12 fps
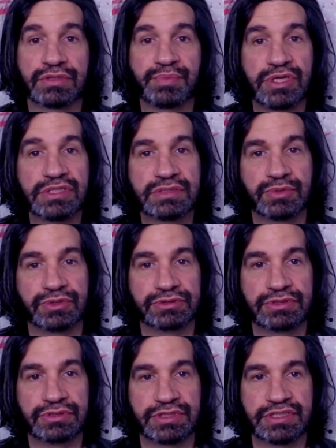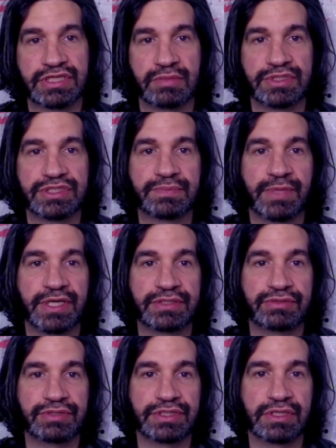possible to establish
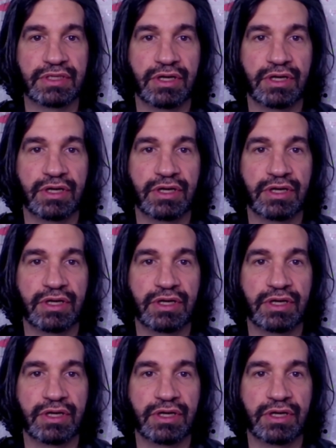binary